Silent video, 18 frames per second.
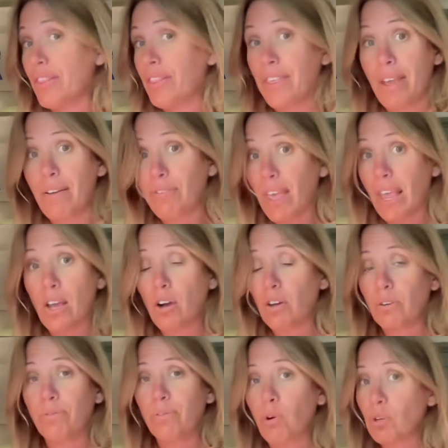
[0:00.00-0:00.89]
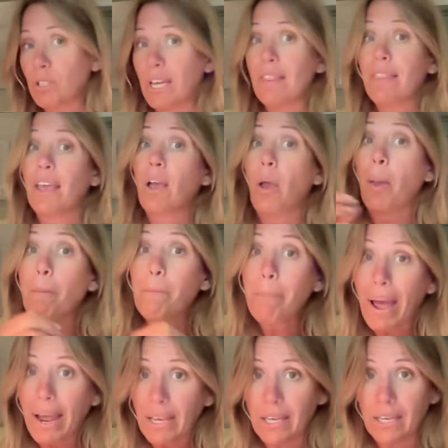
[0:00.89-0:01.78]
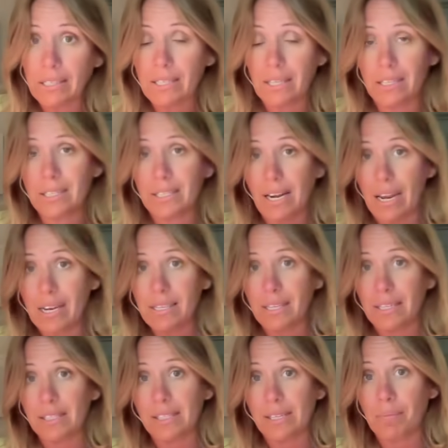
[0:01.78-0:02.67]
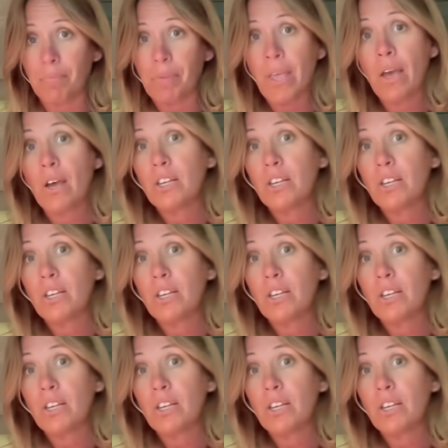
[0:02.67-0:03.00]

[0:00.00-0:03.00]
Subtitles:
if they can't afford it, they're going back into the state system,